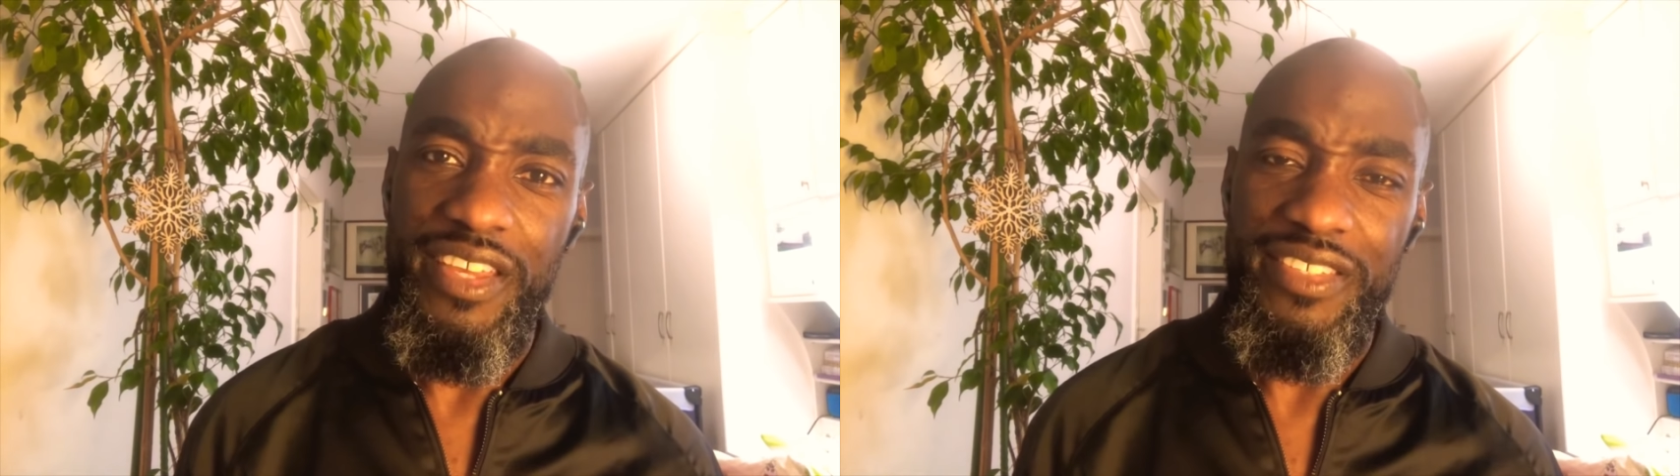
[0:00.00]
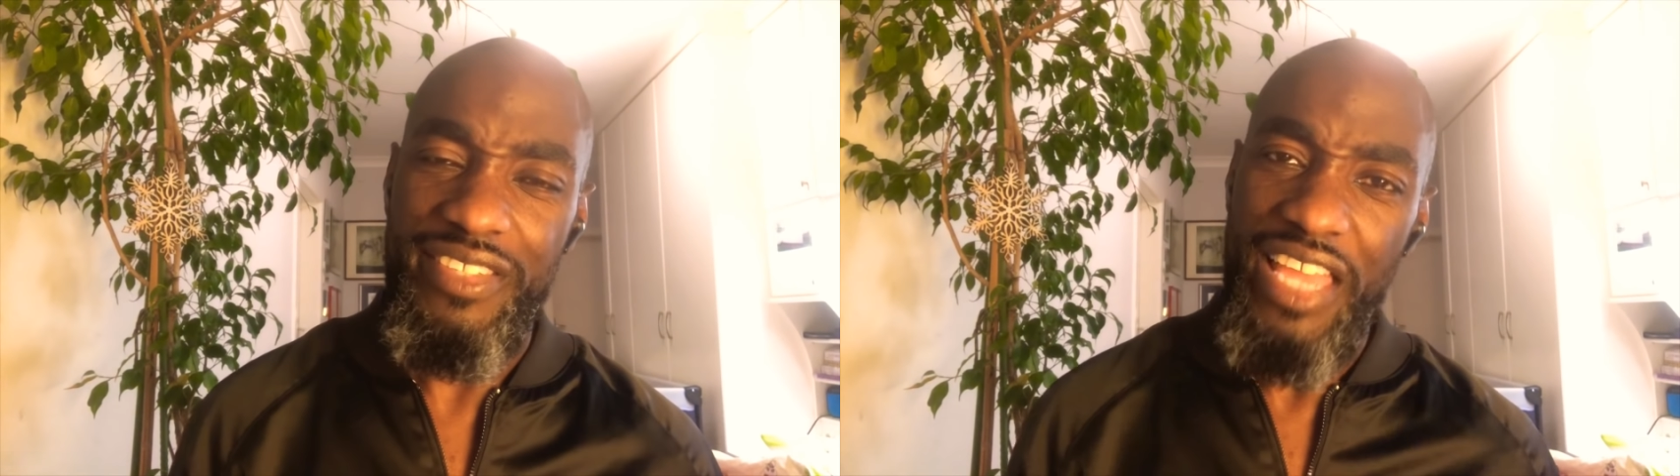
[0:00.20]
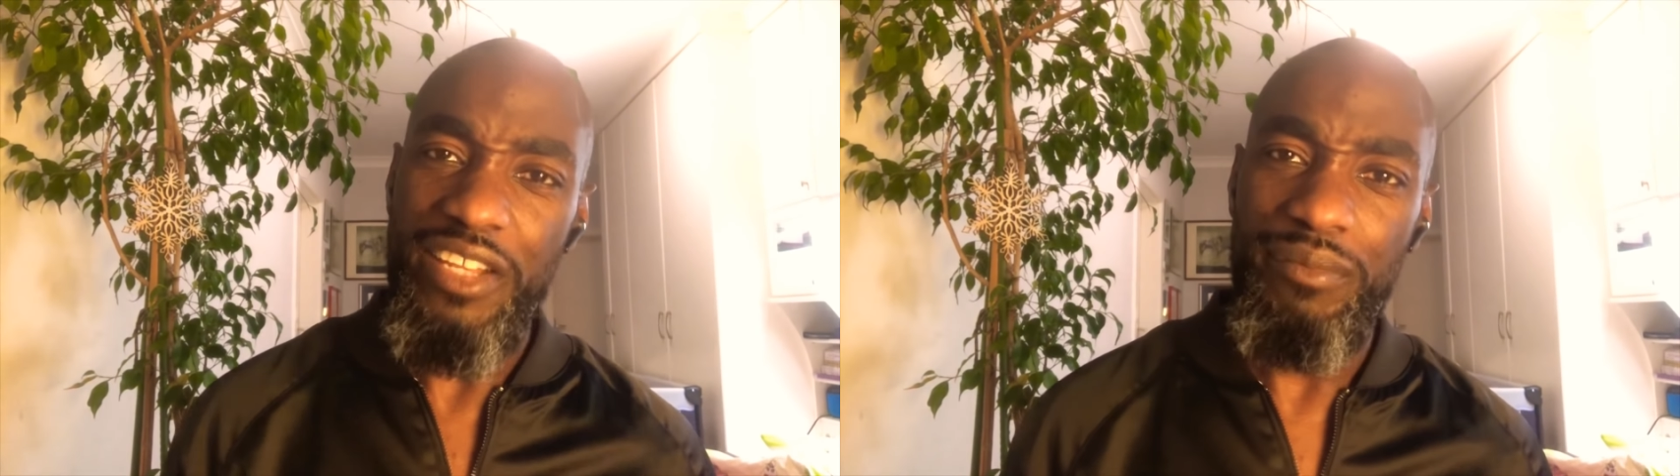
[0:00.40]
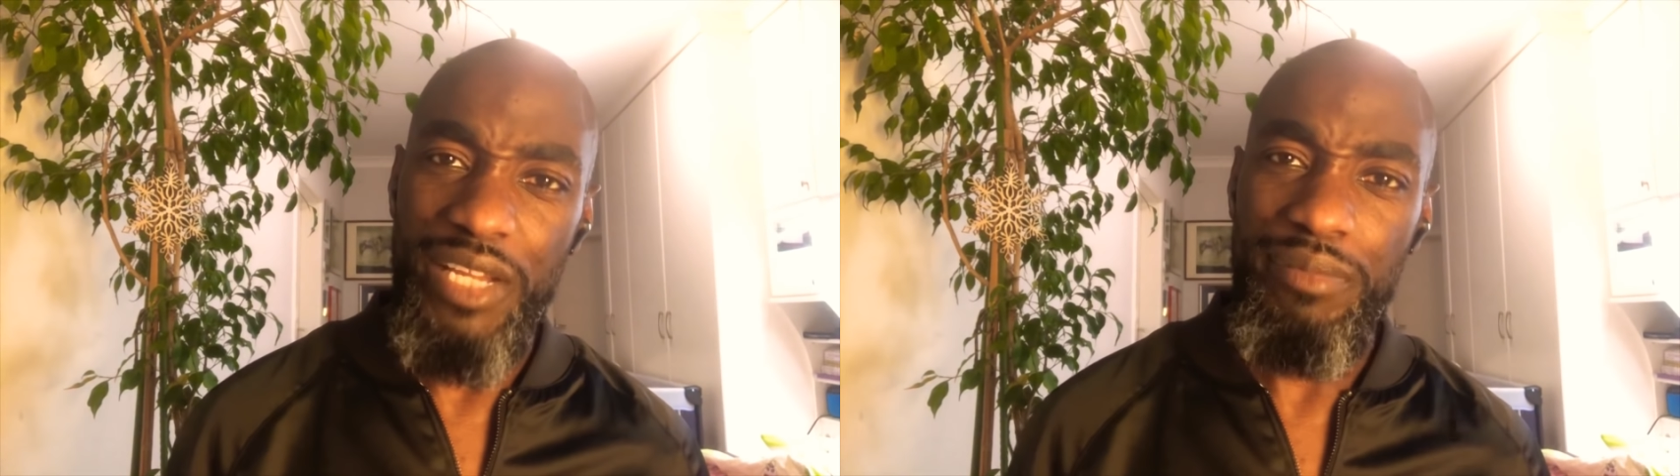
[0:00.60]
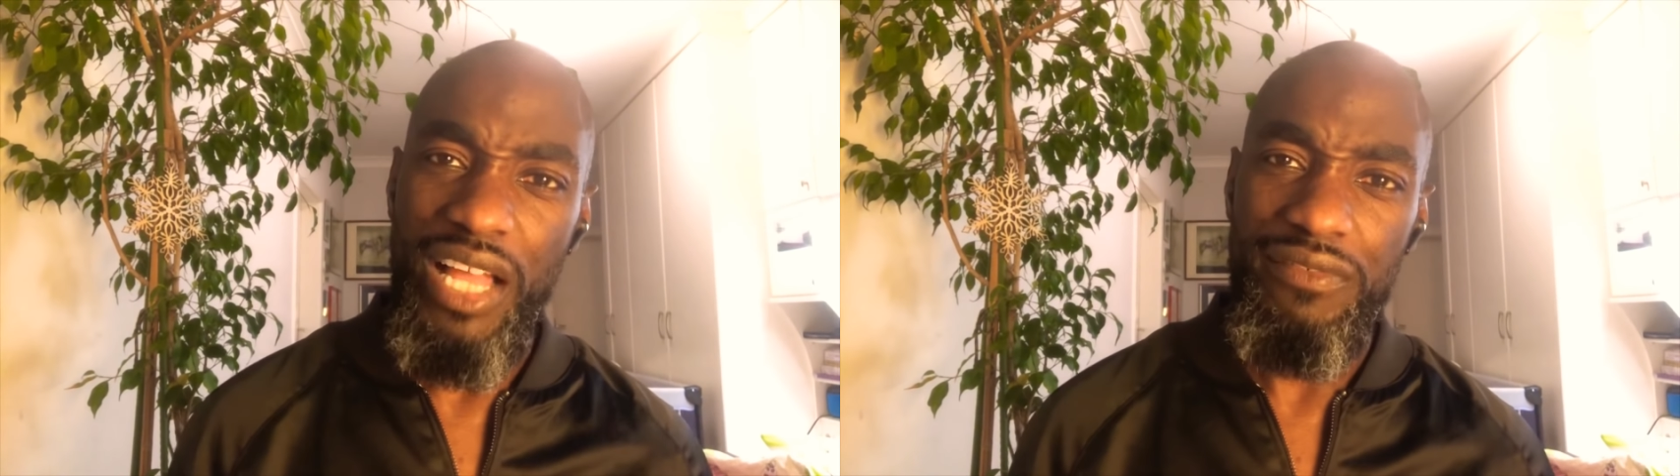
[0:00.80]
stayed on
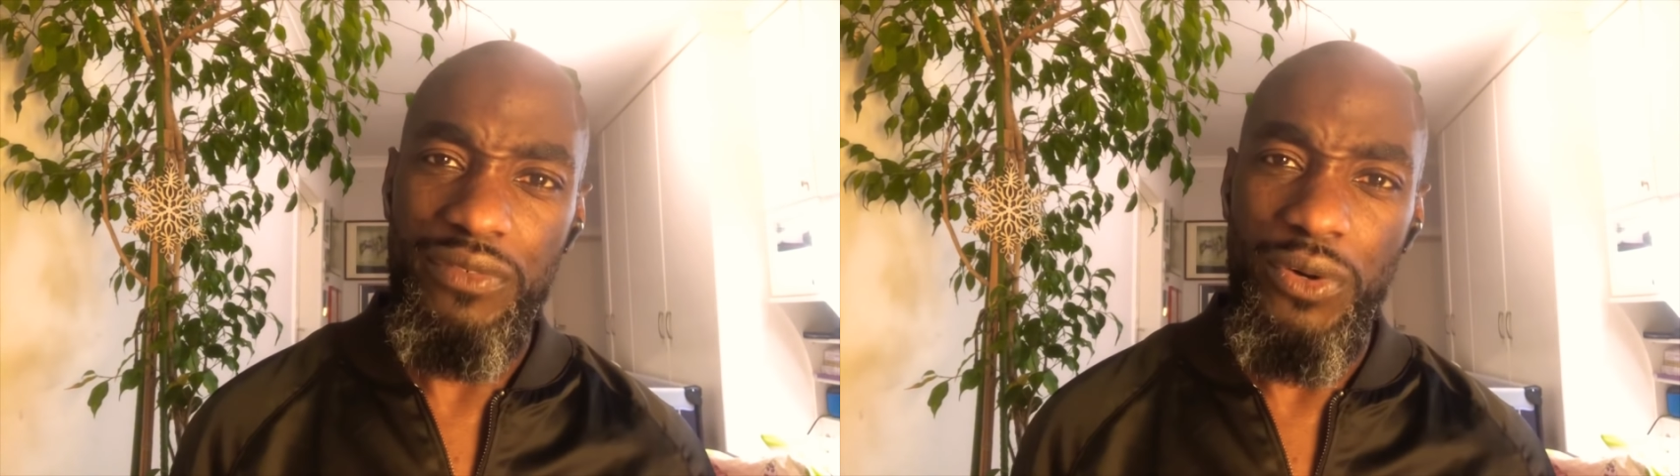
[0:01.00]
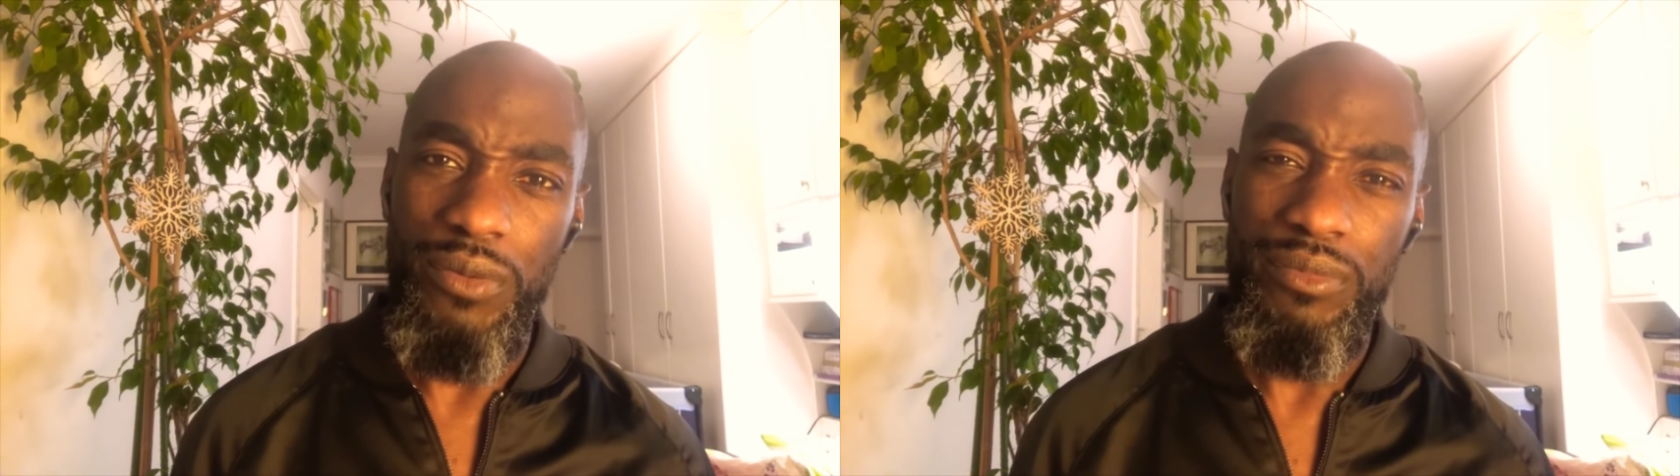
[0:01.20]
my platform,